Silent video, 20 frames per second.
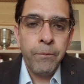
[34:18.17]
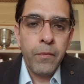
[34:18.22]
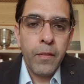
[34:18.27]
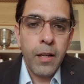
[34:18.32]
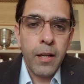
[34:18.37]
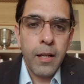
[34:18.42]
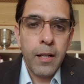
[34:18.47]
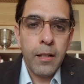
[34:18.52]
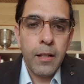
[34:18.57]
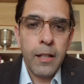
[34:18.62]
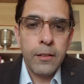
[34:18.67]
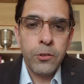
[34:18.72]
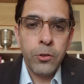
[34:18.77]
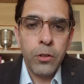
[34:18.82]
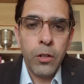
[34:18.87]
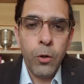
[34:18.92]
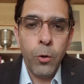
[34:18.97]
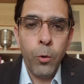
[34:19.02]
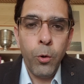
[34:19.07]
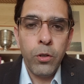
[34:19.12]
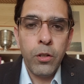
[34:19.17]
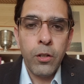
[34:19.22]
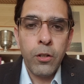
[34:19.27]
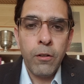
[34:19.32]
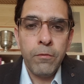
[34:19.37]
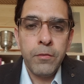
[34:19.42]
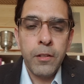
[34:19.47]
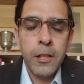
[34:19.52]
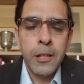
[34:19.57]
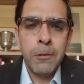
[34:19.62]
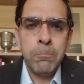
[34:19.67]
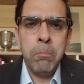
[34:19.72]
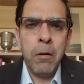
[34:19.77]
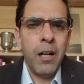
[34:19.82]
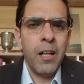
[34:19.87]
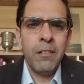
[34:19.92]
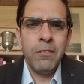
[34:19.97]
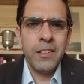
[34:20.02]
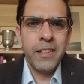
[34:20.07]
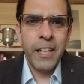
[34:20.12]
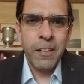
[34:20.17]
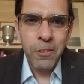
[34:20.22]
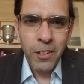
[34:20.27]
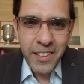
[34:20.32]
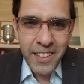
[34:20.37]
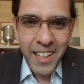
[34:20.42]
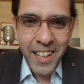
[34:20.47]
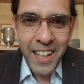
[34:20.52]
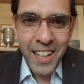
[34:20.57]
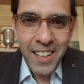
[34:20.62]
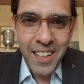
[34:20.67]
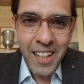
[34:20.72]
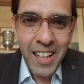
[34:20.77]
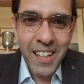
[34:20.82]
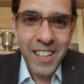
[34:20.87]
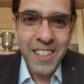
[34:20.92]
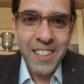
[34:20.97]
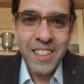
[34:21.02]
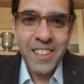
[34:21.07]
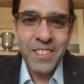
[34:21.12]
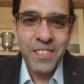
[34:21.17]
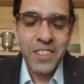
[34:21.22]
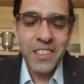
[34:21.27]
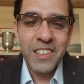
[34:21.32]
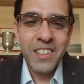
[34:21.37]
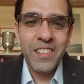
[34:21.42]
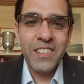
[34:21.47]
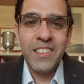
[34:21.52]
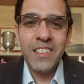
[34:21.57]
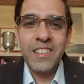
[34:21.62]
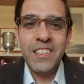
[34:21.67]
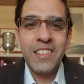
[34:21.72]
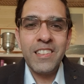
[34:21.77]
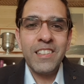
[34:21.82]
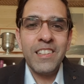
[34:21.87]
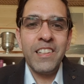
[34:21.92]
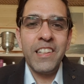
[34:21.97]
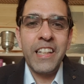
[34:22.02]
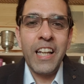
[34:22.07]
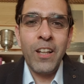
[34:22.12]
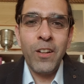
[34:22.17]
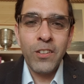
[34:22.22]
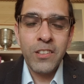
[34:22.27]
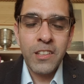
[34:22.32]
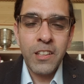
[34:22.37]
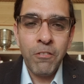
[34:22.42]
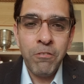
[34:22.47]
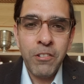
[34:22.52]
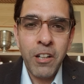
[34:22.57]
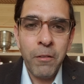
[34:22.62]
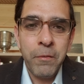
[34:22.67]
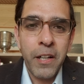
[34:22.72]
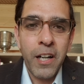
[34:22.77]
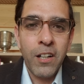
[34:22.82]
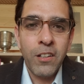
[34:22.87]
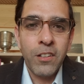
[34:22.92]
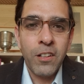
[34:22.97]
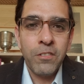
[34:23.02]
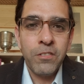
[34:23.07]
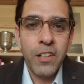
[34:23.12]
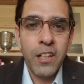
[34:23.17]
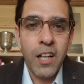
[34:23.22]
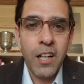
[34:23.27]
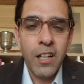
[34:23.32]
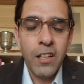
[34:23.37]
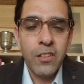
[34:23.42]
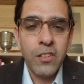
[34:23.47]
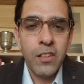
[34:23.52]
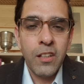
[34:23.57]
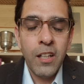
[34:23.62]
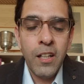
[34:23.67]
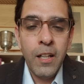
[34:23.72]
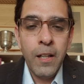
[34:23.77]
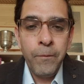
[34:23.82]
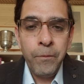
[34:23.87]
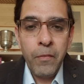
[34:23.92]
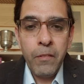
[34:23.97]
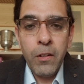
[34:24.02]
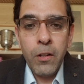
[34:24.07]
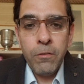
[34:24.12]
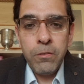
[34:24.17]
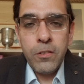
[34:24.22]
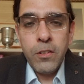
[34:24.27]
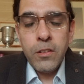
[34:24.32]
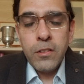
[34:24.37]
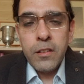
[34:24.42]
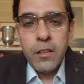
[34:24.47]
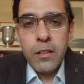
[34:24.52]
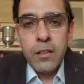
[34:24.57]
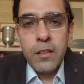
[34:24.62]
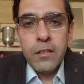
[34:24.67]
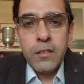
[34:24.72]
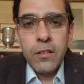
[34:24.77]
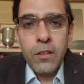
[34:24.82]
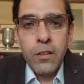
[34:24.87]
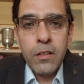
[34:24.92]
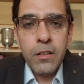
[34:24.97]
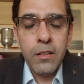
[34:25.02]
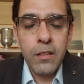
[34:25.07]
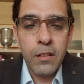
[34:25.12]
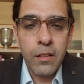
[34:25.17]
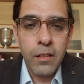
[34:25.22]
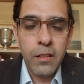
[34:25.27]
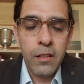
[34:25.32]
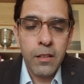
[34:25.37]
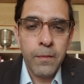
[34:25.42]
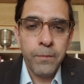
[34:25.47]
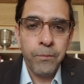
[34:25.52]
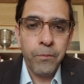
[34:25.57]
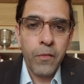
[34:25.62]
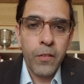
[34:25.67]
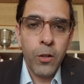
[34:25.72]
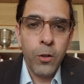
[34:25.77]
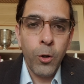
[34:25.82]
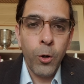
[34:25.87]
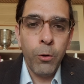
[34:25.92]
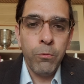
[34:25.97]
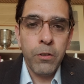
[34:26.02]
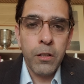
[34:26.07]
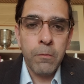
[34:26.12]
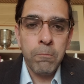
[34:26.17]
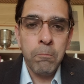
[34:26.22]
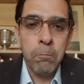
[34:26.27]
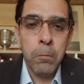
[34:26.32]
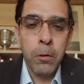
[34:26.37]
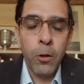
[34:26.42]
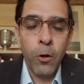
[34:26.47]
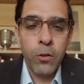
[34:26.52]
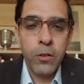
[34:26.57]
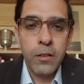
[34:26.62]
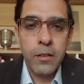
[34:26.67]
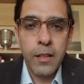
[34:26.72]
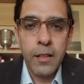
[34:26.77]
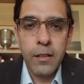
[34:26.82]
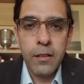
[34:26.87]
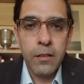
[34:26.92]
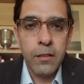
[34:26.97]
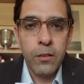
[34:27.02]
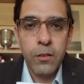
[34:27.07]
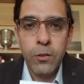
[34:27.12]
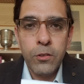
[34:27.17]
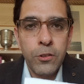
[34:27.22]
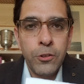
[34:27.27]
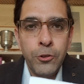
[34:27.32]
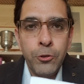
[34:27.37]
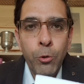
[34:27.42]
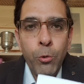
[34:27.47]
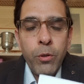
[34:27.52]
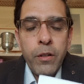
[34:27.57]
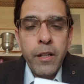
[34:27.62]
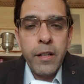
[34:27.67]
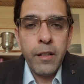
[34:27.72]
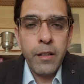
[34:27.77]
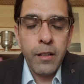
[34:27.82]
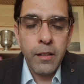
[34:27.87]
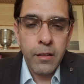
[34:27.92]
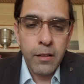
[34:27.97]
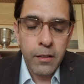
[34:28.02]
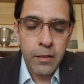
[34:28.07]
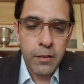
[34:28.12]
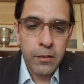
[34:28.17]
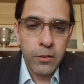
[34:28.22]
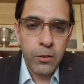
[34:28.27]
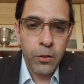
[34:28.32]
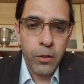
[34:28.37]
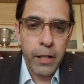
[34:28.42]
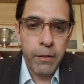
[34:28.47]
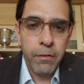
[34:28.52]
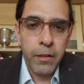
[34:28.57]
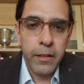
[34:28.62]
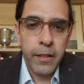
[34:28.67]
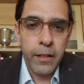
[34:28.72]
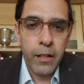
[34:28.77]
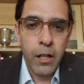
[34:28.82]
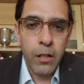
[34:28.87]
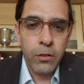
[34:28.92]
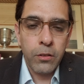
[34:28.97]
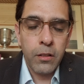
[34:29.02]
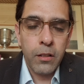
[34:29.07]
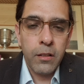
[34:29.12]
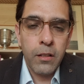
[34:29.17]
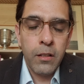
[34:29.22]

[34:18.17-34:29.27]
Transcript: And so the owner of this part was like, what the hell, what's this yellow stuff coming out of the ground? Well, of course, it's all over blocked and choking, and so everything out